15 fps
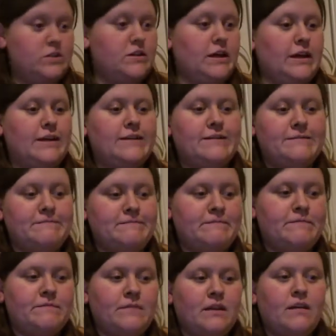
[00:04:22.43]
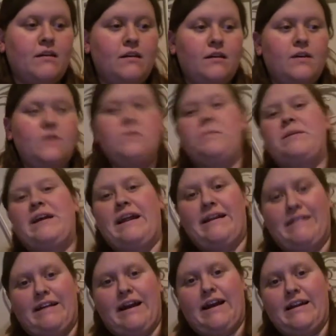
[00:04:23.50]
Like, I'm kind of
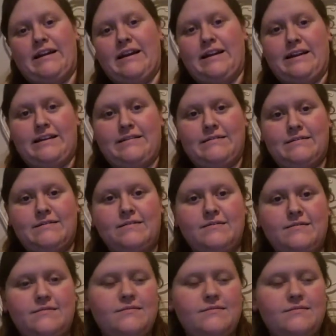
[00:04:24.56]
glad I didn't.